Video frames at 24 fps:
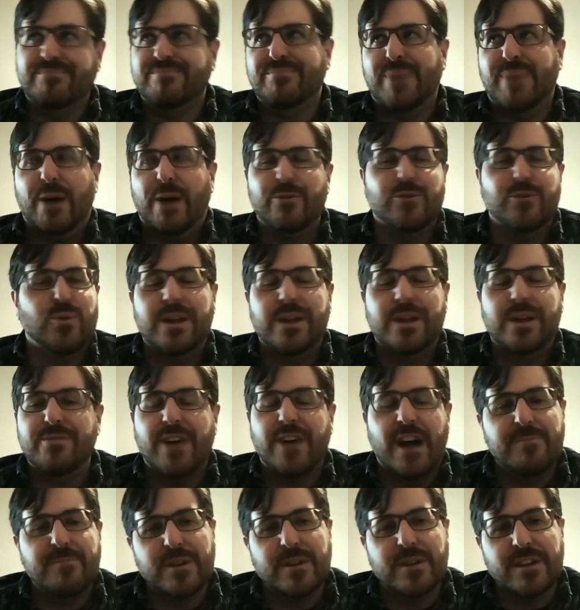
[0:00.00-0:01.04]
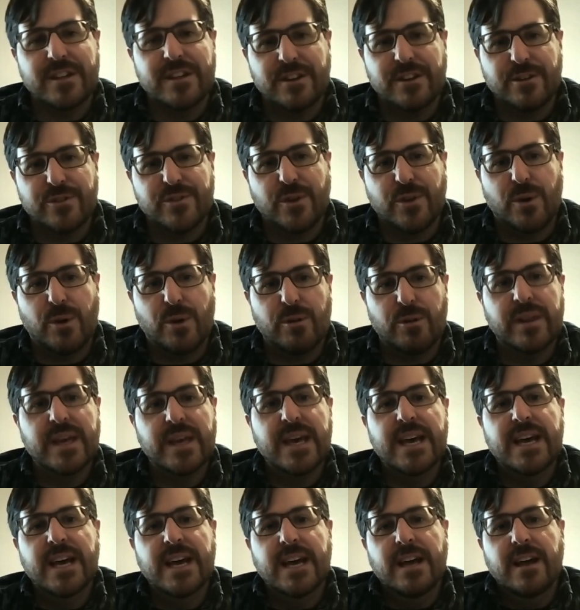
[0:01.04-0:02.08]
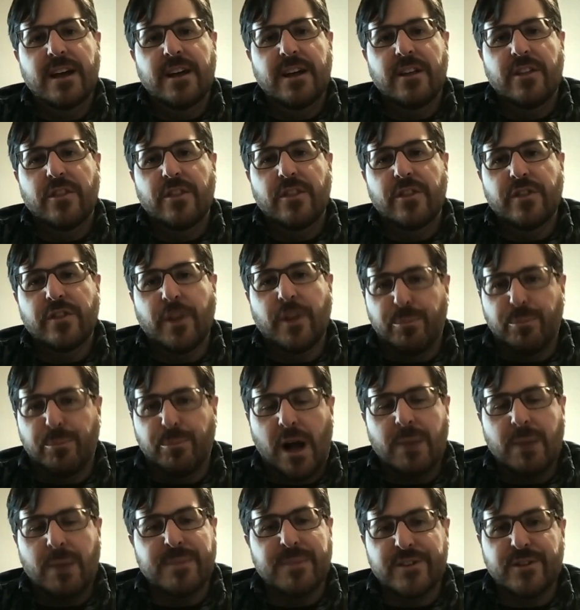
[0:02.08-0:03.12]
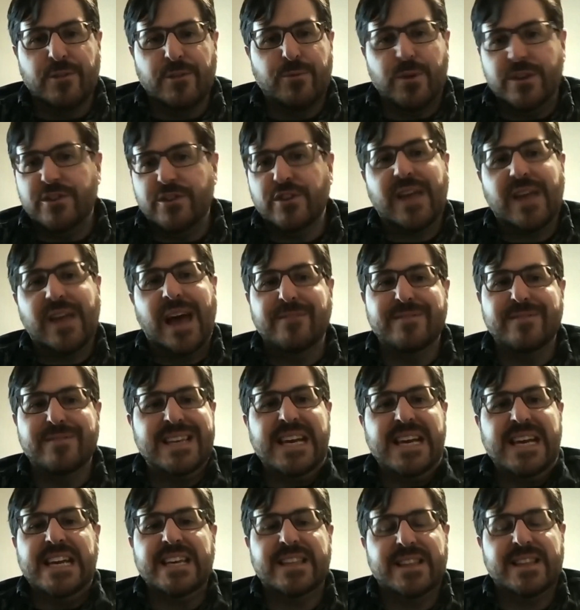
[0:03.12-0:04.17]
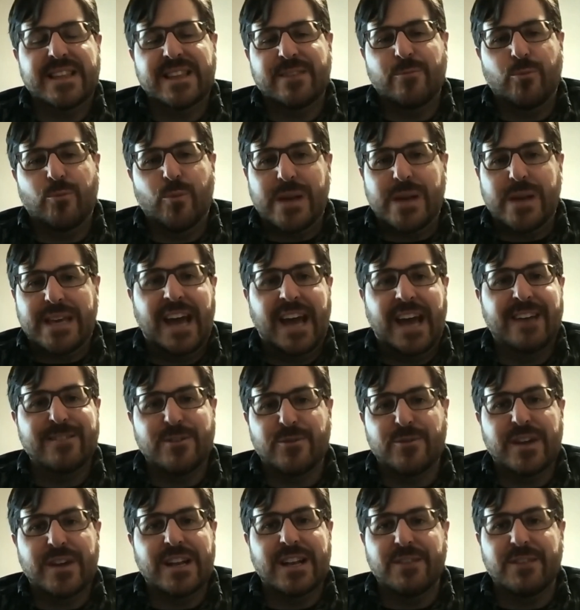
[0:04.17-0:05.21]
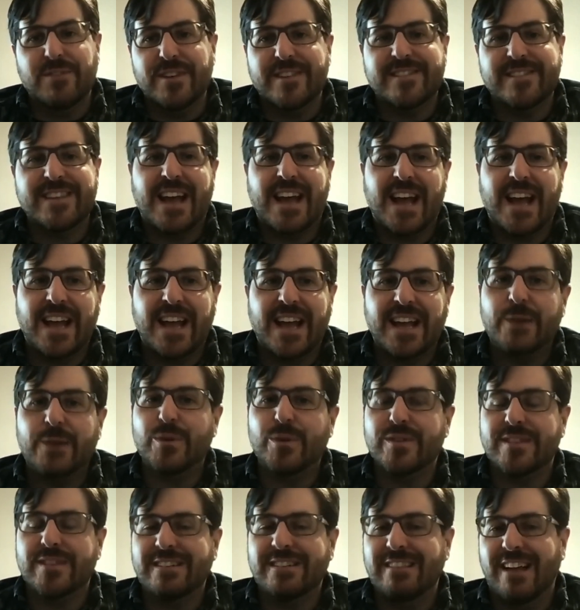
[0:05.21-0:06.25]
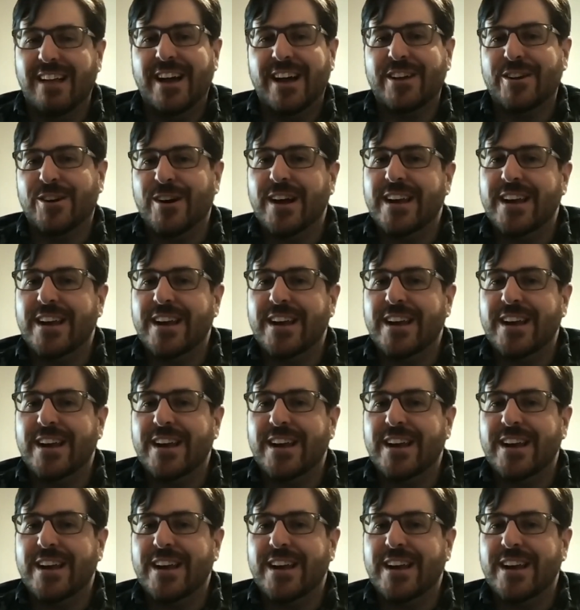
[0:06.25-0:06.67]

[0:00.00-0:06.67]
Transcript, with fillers: about 25 million years old the problem is if we just have teeth, we can't definitively say it was a glider